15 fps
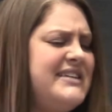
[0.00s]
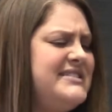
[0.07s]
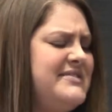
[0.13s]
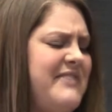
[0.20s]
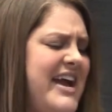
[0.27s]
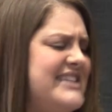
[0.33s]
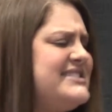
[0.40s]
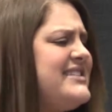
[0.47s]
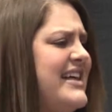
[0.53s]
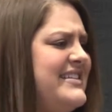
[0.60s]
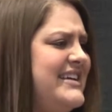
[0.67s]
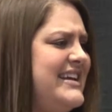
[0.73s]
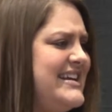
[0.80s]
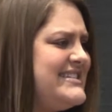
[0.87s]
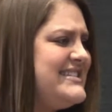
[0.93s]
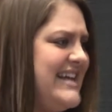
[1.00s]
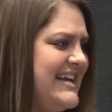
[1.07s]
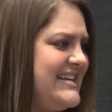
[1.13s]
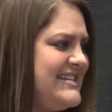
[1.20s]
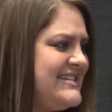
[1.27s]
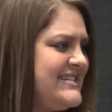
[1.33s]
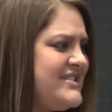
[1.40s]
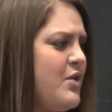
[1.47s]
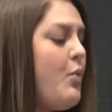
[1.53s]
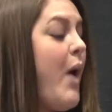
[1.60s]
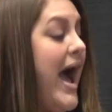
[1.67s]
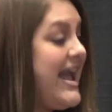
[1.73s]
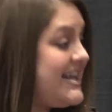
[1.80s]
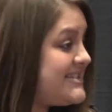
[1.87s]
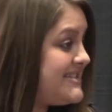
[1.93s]
device cleanliness is,
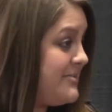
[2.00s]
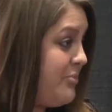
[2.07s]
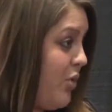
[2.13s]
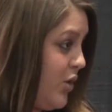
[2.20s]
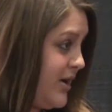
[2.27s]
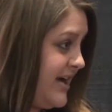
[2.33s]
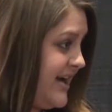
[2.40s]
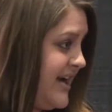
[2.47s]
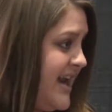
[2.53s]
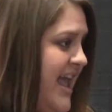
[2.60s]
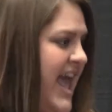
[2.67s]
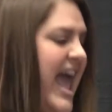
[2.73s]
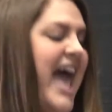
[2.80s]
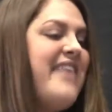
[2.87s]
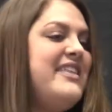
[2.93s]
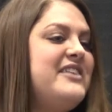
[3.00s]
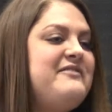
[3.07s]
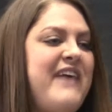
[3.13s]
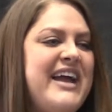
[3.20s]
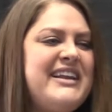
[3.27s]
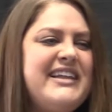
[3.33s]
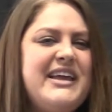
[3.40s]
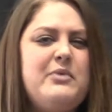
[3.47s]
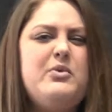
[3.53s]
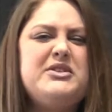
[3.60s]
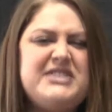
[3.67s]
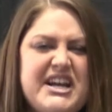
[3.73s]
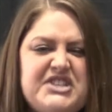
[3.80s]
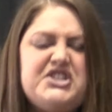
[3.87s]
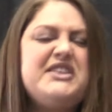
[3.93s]
why it's important, and then finally, we'll
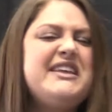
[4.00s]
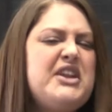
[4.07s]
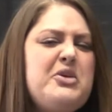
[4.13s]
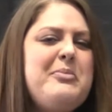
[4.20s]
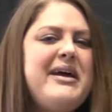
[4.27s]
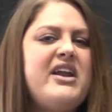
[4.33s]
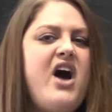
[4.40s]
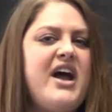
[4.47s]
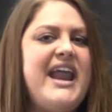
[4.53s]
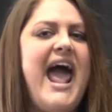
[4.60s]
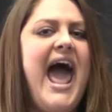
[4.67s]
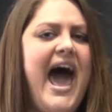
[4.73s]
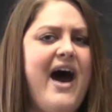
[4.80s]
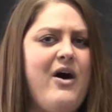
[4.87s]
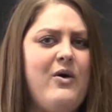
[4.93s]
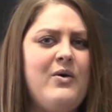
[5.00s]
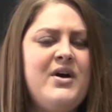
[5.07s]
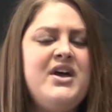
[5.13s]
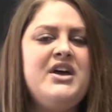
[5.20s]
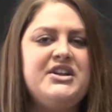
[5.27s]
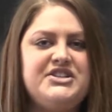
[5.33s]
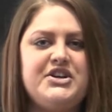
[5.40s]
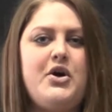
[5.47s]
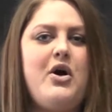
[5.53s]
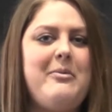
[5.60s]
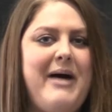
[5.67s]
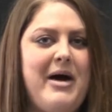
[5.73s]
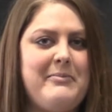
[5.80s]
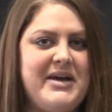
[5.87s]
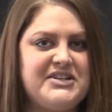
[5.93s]
touch a little bit on how to go
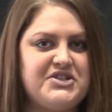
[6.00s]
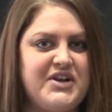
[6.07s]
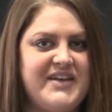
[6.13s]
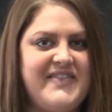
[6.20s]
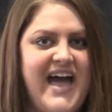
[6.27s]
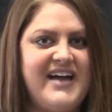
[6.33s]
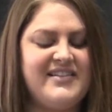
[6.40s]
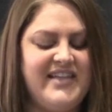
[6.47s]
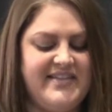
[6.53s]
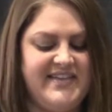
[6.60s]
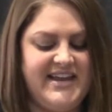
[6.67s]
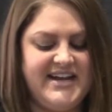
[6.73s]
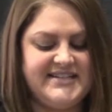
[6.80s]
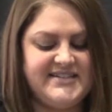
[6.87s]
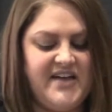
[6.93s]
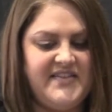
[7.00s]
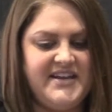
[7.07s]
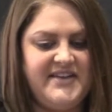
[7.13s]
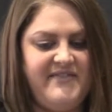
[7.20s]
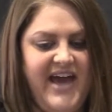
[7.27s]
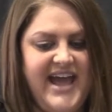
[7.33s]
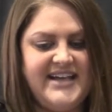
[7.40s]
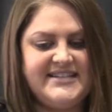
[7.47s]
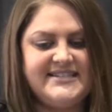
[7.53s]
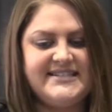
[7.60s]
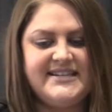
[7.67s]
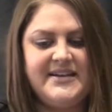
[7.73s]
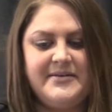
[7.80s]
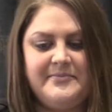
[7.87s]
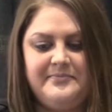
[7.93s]
about measuring that cleanliness on the device.